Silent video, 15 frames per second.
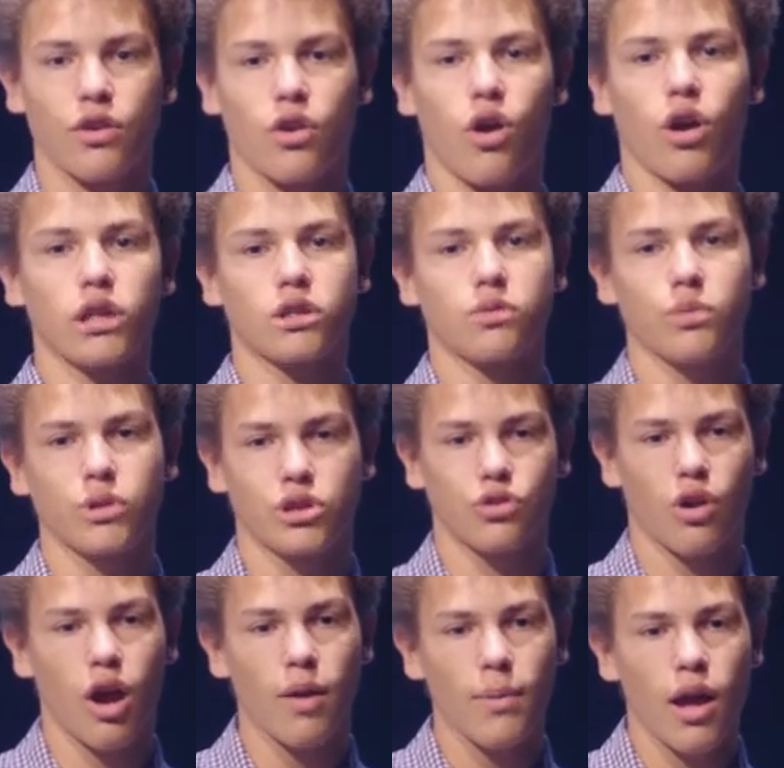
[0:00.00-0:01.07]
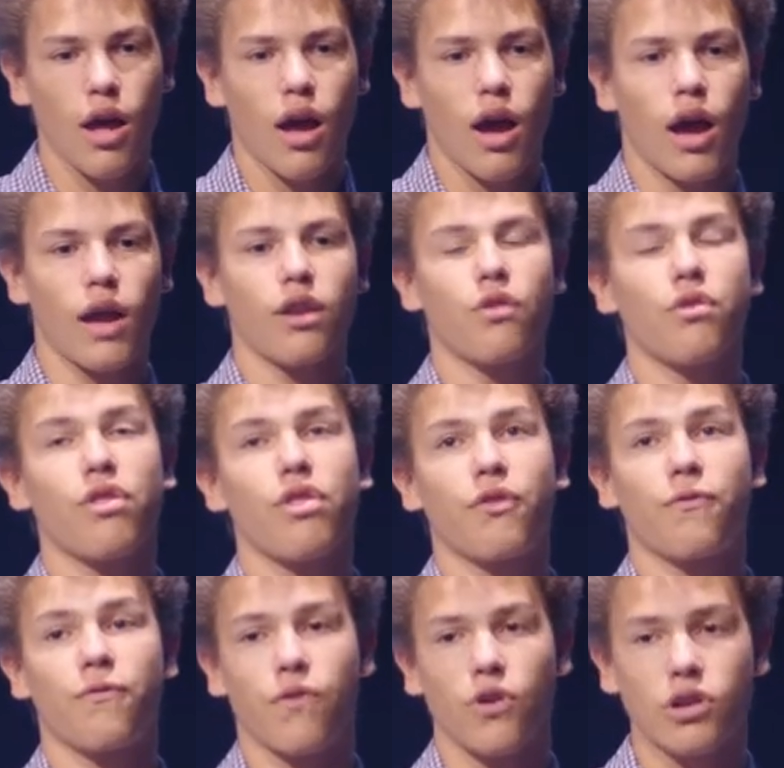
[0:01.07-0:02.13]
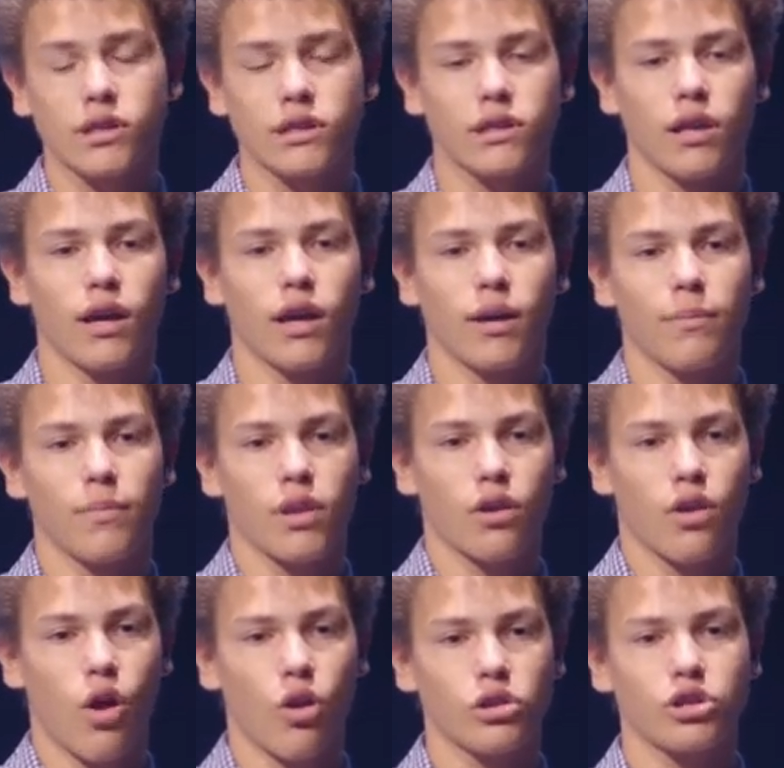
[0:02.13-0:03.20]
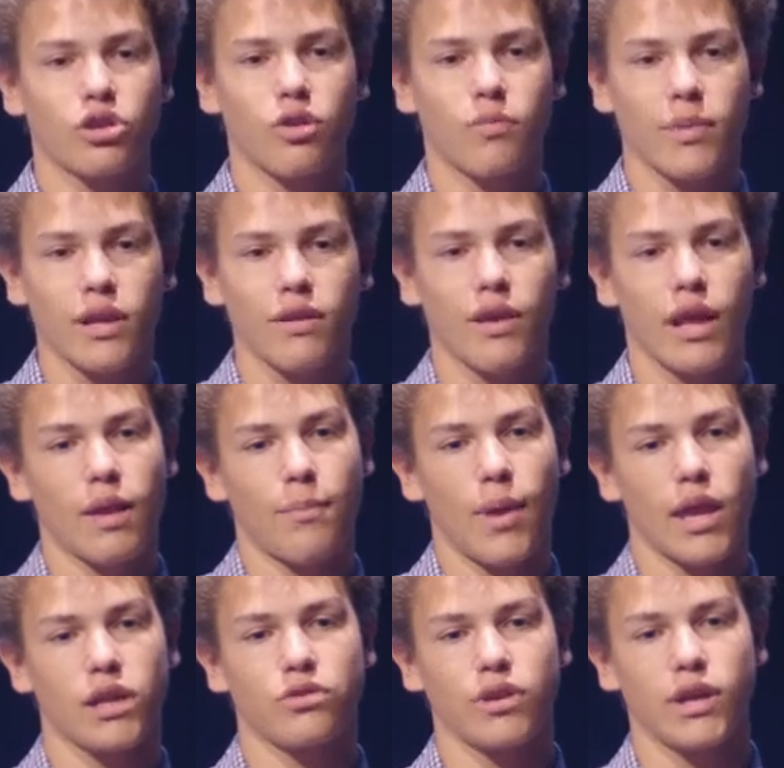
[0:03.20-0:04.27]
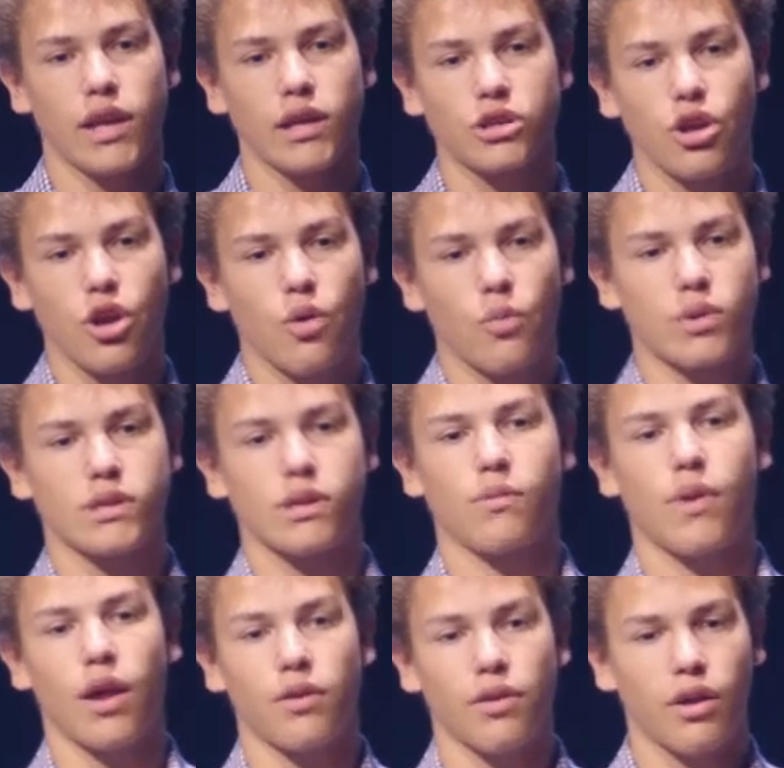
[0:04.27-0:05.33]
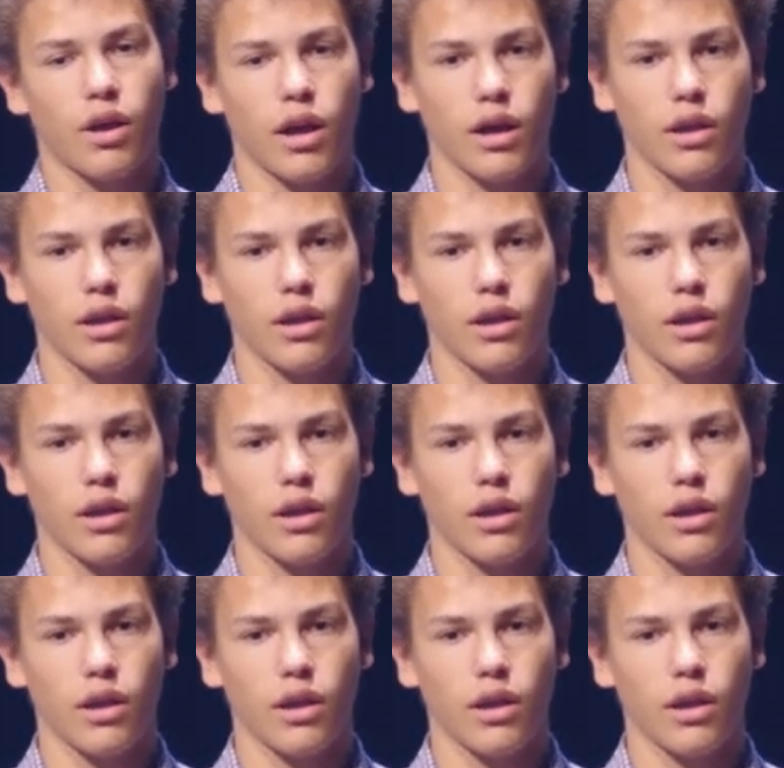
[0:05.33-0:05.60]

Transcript: the costs will drop. I know that the first cultured meat in a Petri dish was around